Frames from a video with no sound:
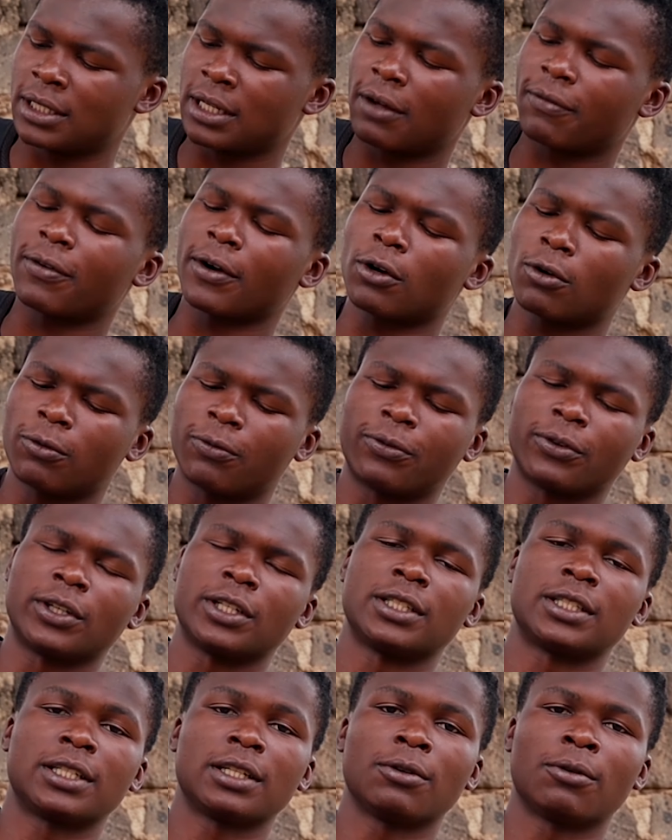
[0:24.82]
zinafaa
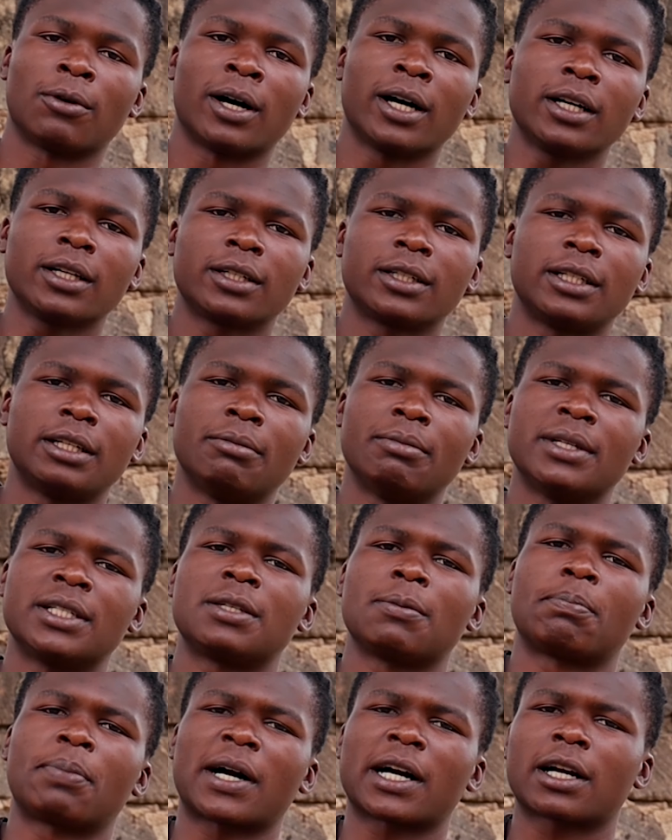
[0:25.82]
kufriziwa.
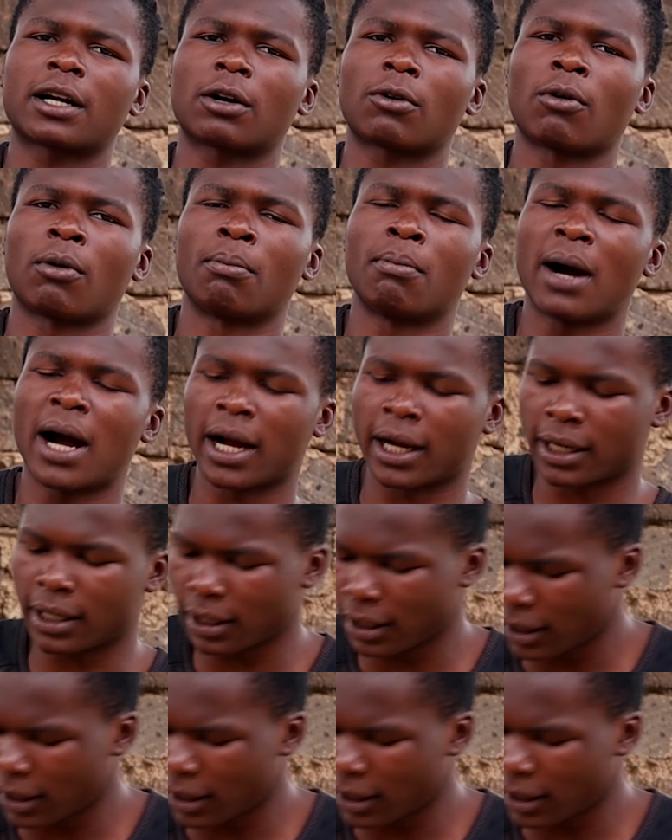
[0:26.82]
Nimezipack kwa bag.